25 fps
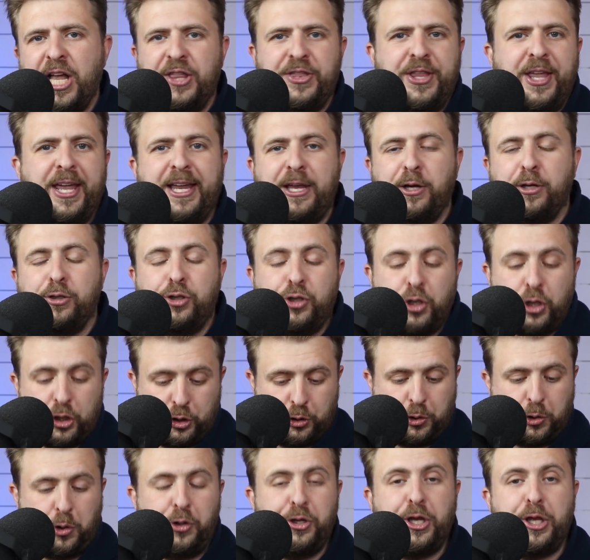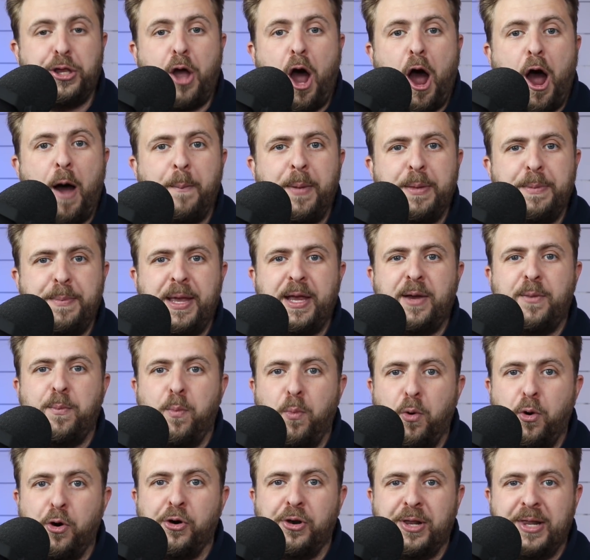They can't just turn the knob and make
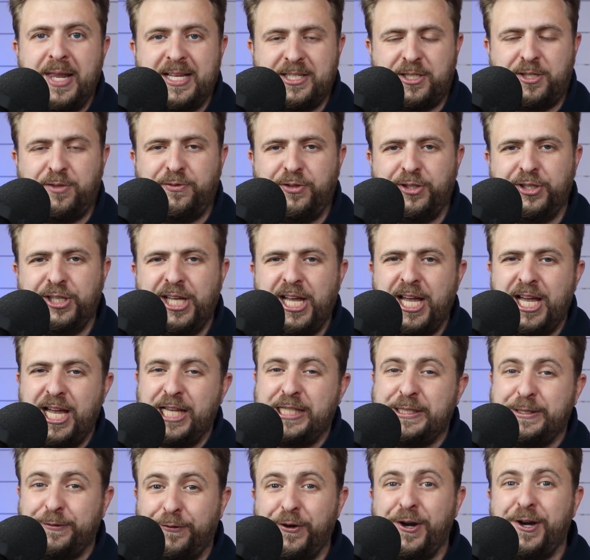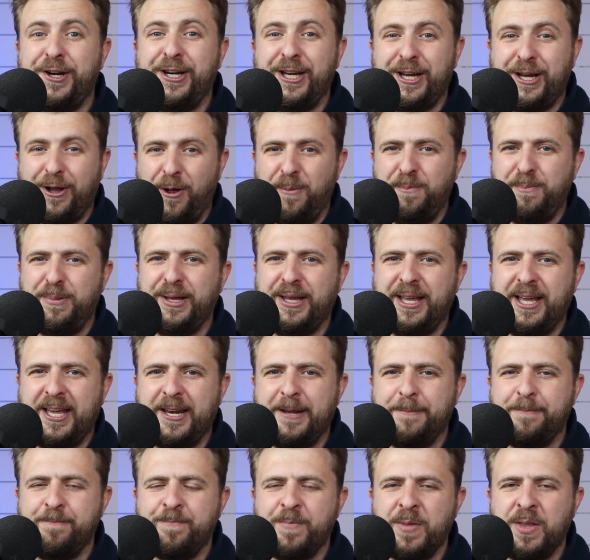more or less of it. It's very
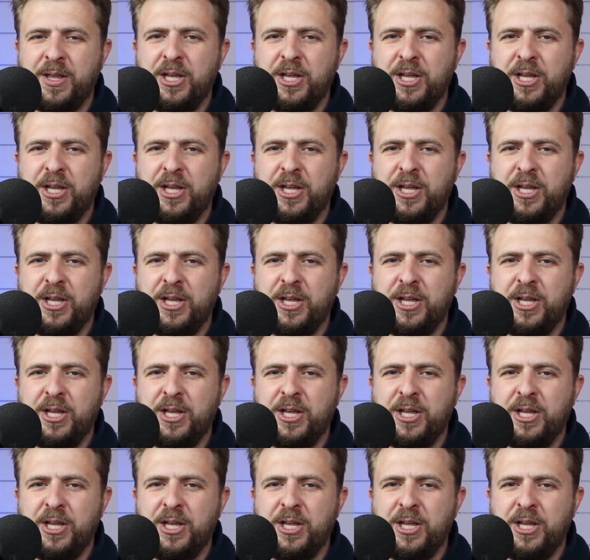complicated.